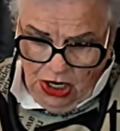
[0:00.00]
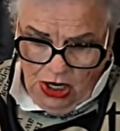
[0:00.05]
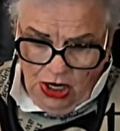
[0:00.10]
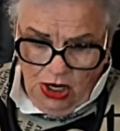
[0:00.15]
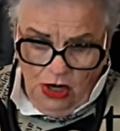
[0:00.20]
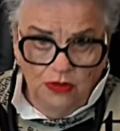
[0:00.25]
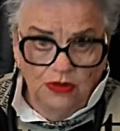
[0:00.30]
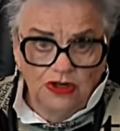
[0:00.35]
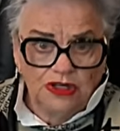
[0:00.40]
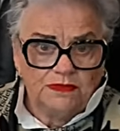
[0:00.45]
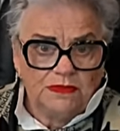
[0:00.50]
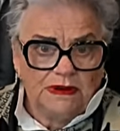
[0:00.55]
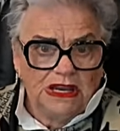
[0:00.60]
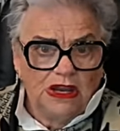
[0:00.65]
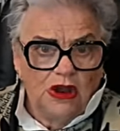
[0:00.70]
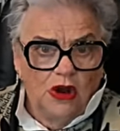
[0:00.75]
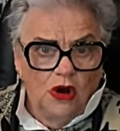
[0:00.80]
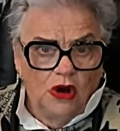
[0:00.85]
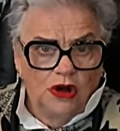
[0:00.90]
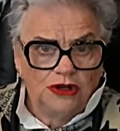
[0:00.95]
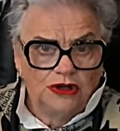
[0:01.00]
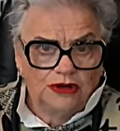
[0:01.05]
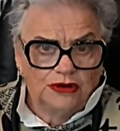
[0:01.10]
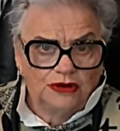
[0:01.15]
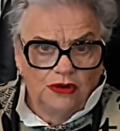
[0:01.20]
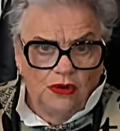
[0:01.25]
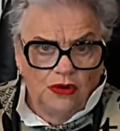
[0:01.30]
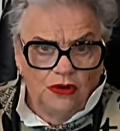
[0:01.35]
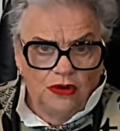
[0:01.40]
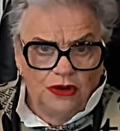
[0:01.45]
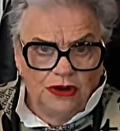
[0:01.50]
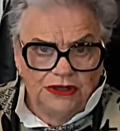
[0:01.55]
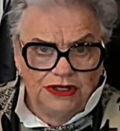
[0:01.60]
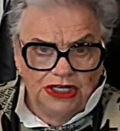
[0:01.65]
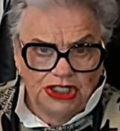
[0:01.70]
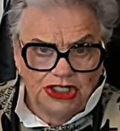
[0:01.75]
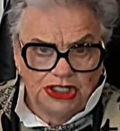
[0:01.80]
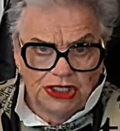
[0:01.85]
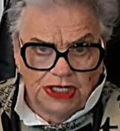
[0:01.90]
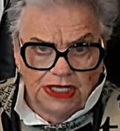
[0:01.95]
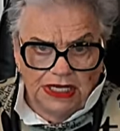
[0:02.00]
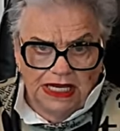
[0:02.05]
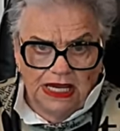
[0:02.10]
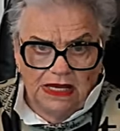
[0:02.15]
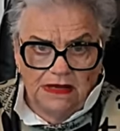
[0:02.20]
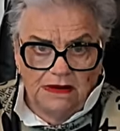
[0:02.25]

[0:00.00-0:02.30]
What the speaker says: who was behind it all initially,